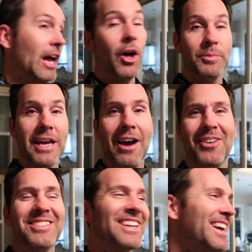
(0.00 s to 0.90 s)
helped
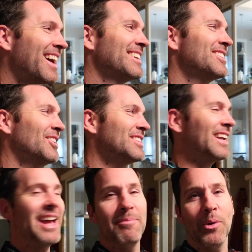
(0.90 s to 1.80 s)
out. so it's like
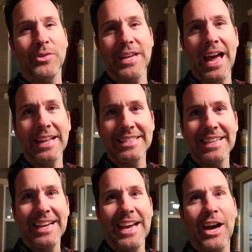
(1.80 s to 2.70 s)
I had both dads
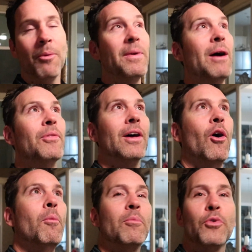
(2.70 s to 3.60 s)
help me out with that
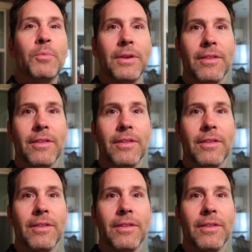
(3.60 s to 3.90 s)
home improvement